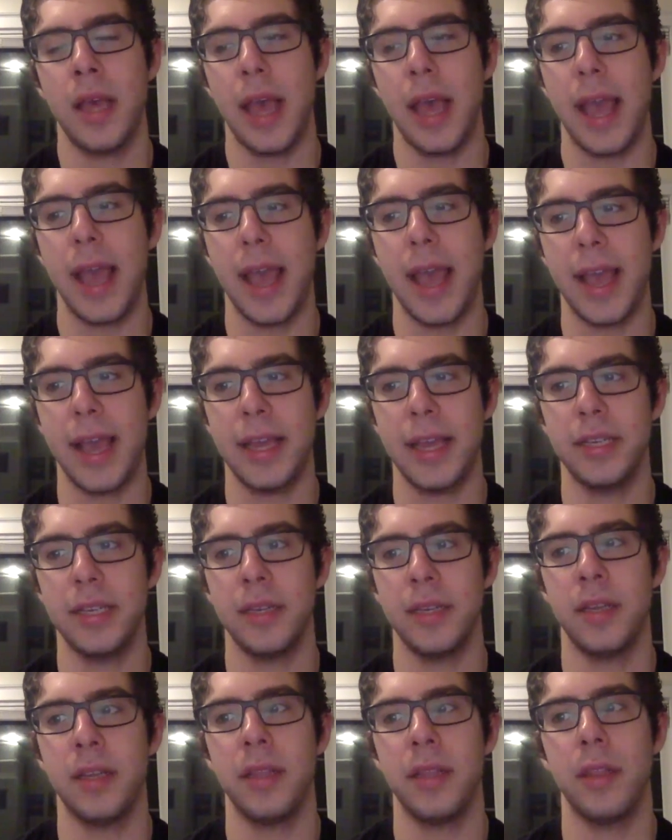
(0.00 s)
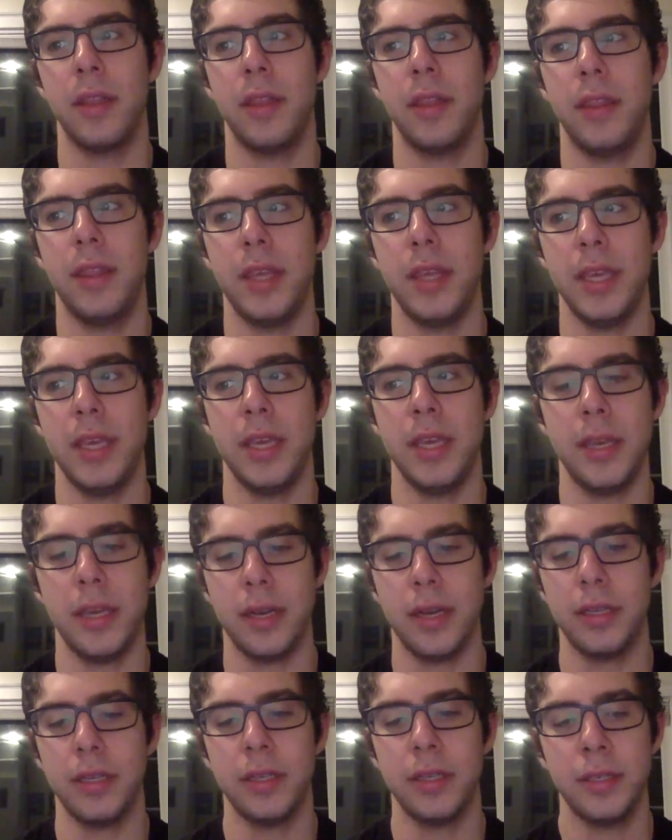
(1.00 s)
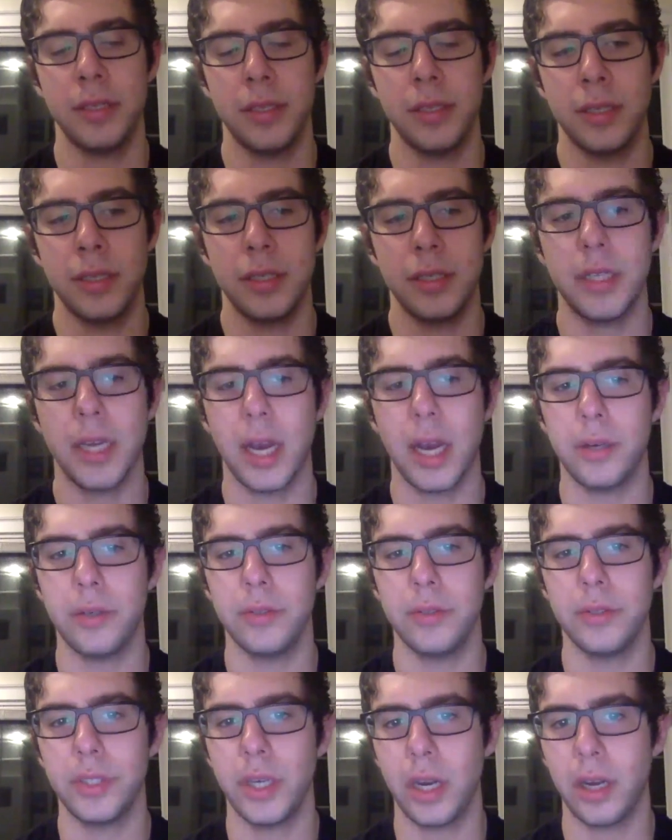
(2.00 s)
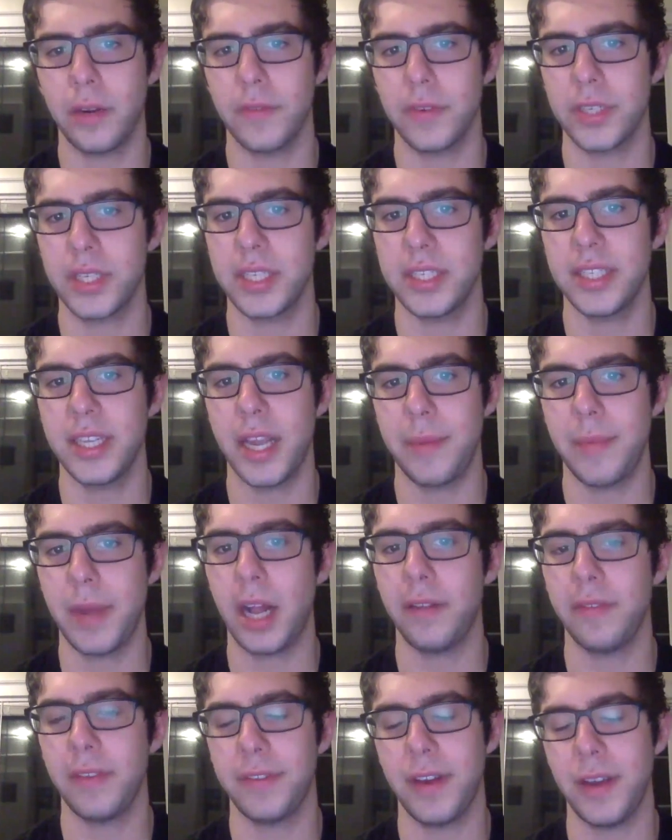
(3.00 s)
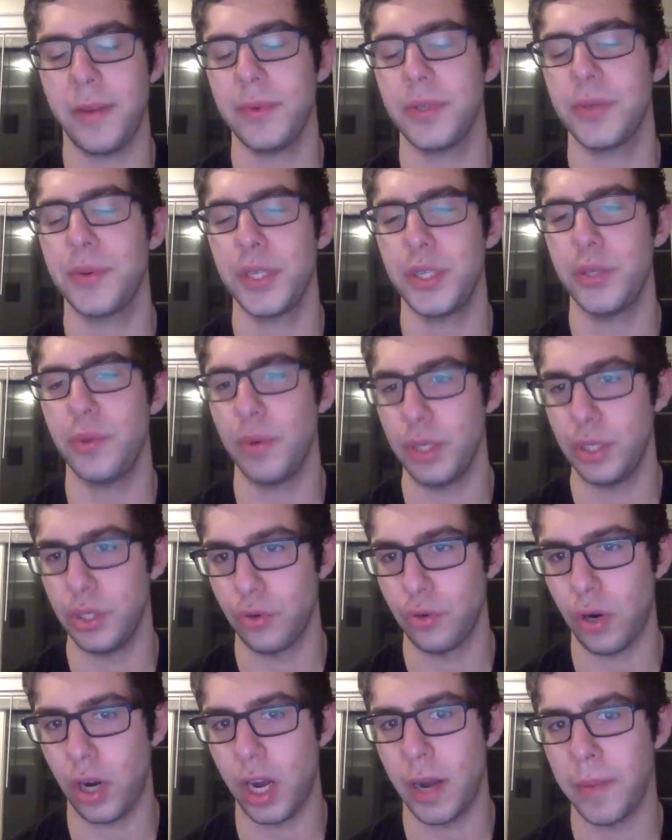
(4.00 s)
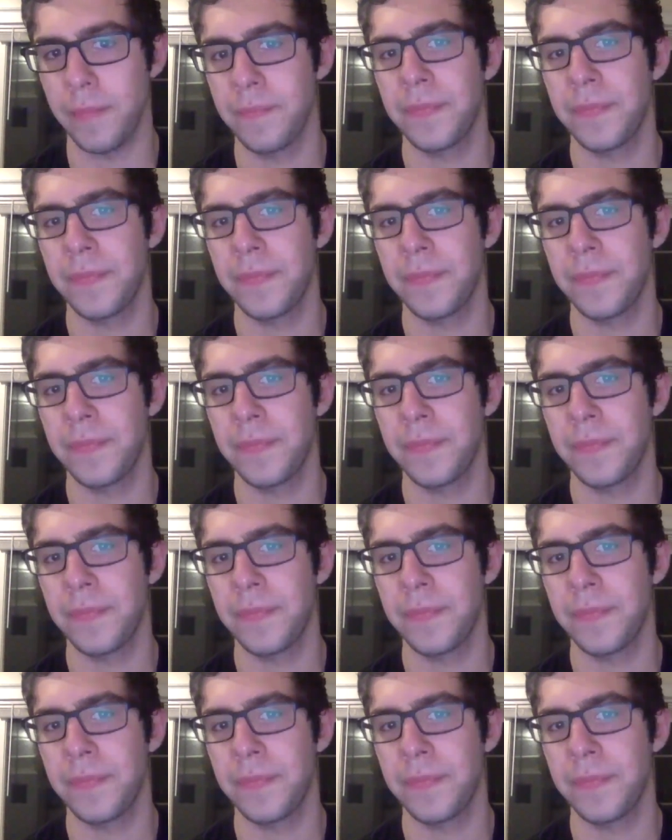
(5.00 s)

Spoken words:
and the Da Eun Jung versus Sam Alvey fight, which went to a draw.